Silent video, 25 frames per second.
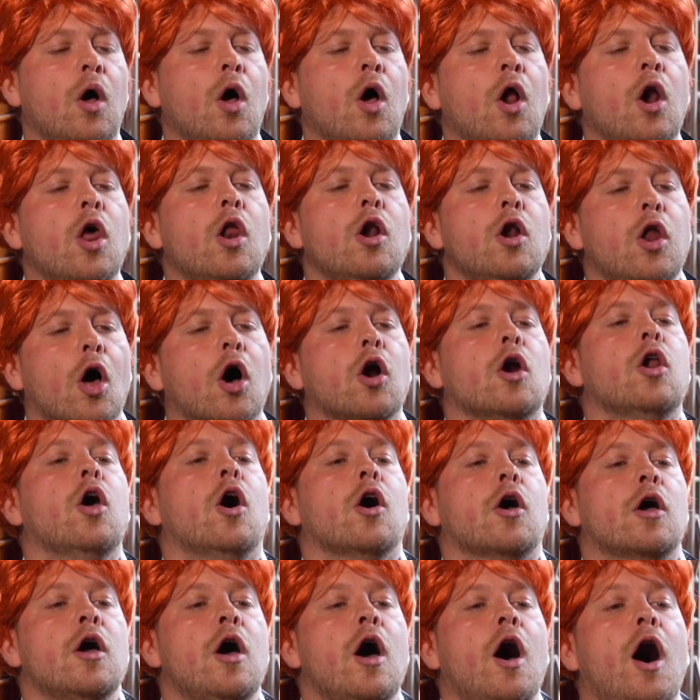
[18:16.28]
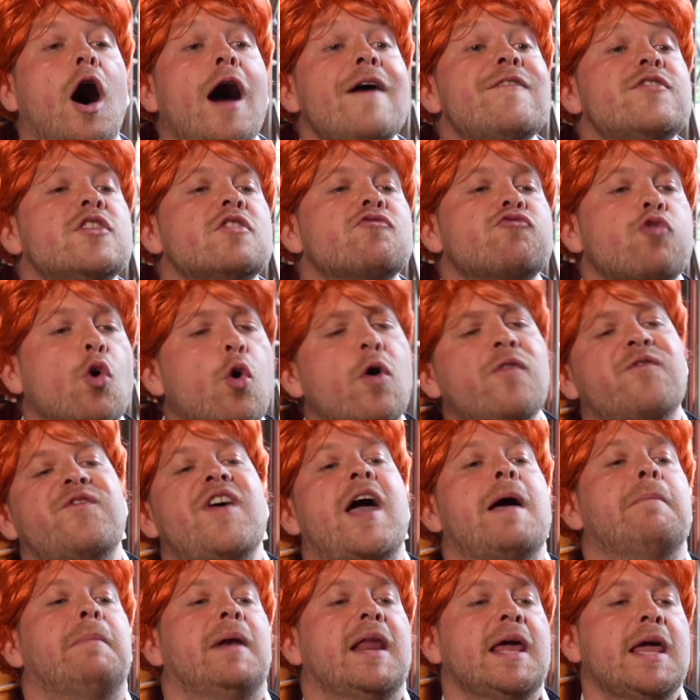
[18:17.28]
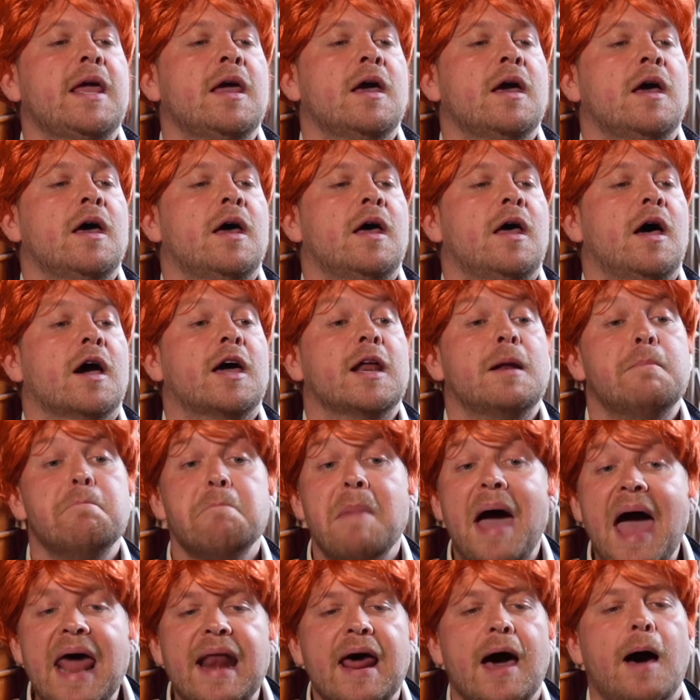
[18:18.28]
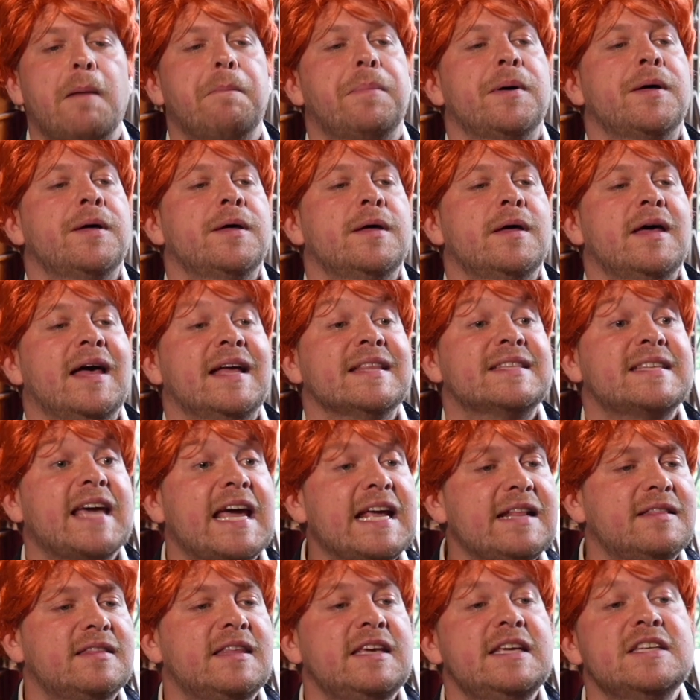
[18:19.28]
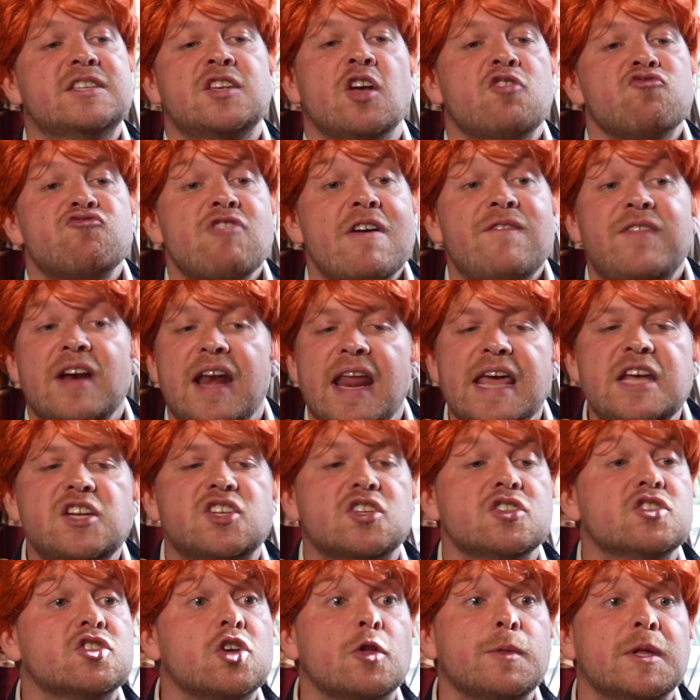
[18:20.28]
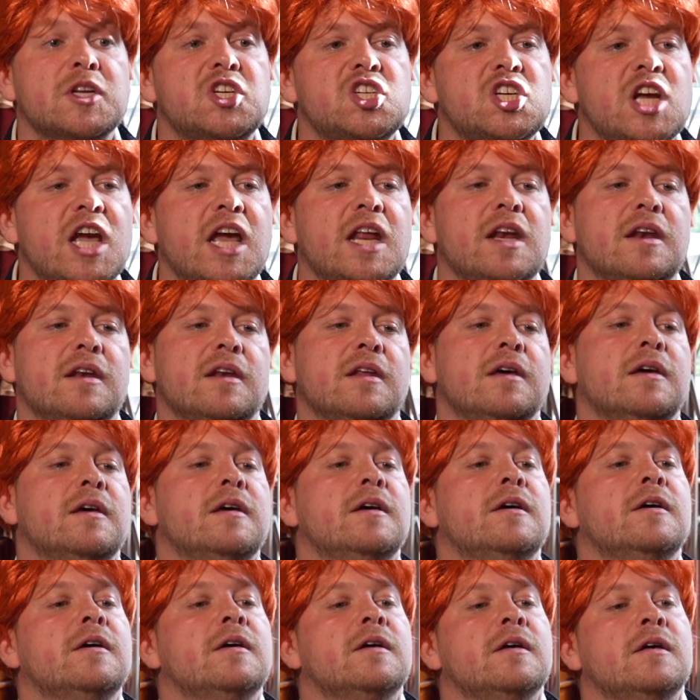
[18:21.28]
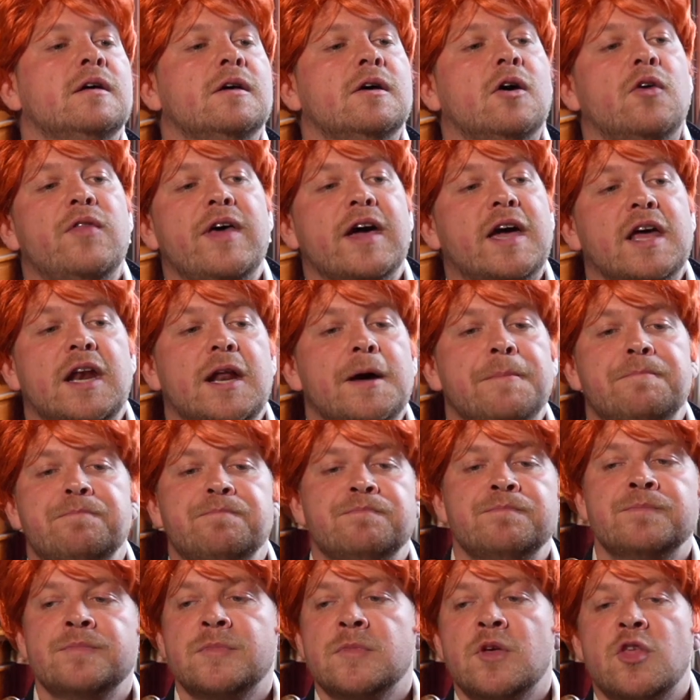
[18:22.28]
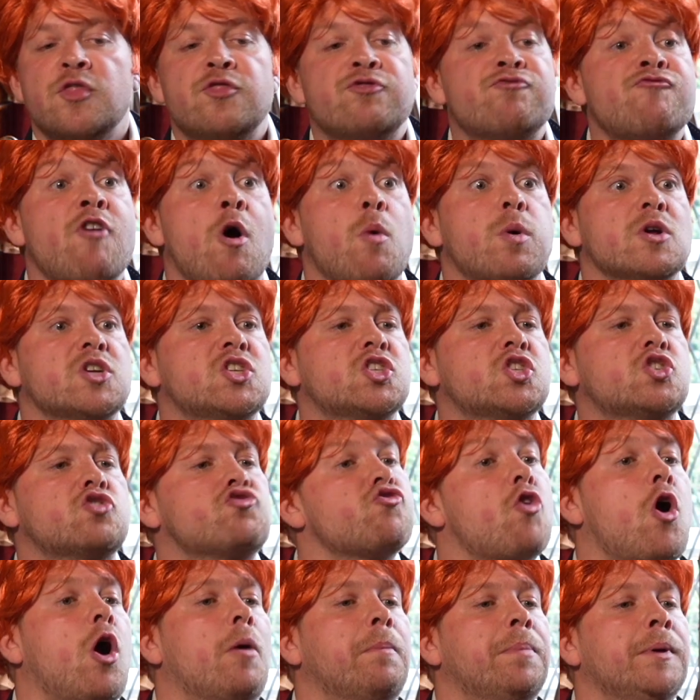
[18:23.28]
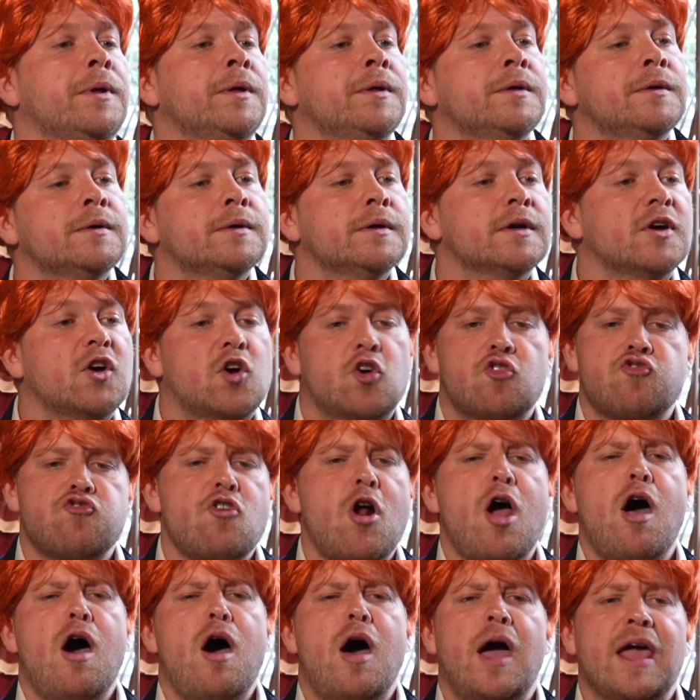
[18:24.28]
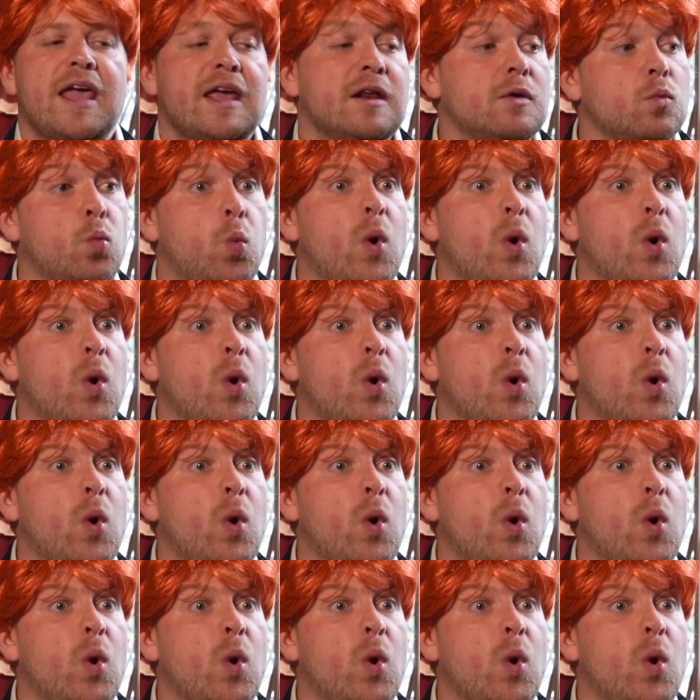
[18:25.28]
Look, either the royal family are going to man up and take these revelations on the chin, or they're going to throw a strop and cry and